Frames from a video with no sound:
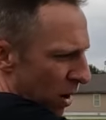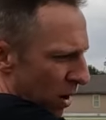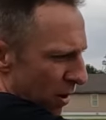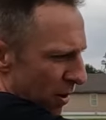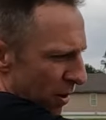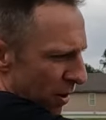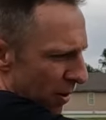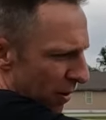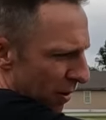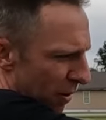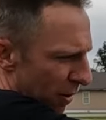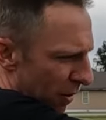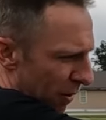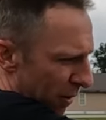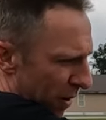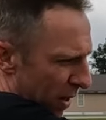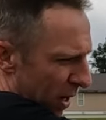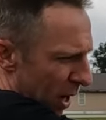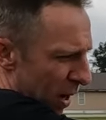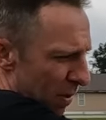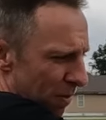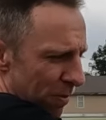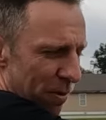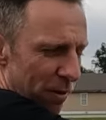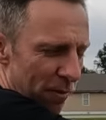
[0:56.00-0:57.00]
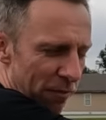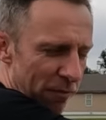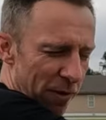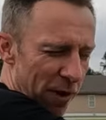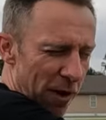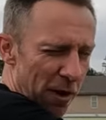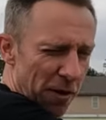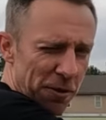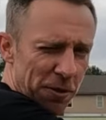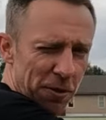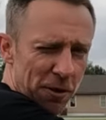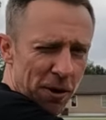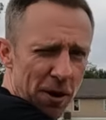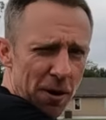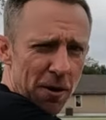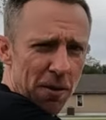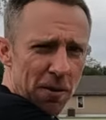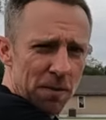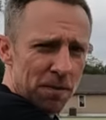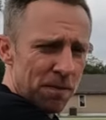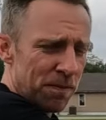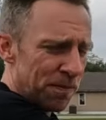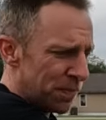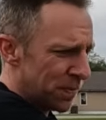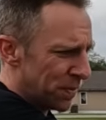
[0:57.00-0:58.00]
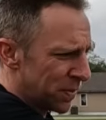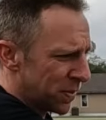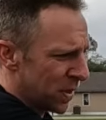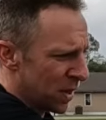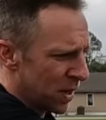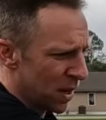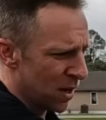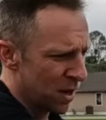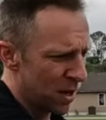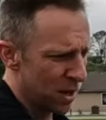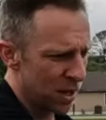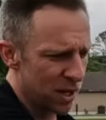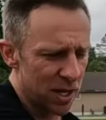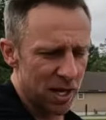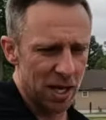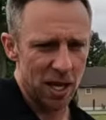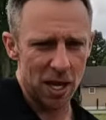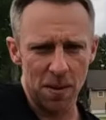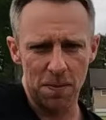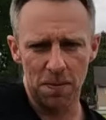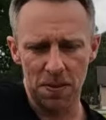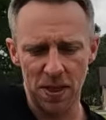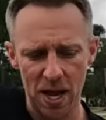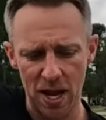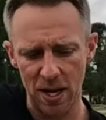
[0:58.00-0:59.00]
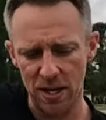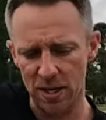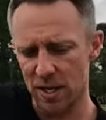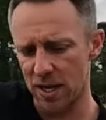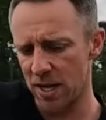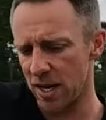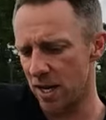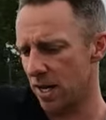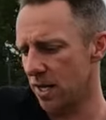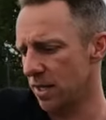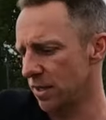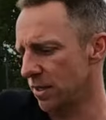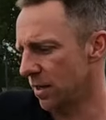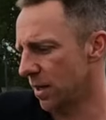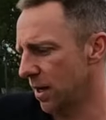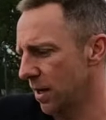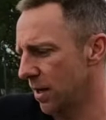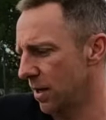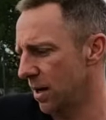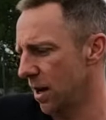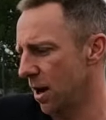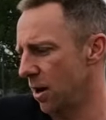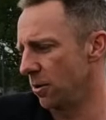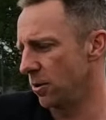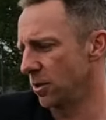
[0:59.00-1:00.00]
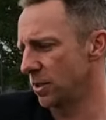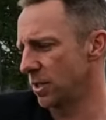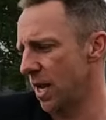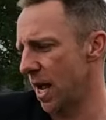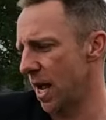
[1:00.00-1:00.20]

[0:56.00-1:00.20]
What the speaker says: on your fall through, keep that disc nose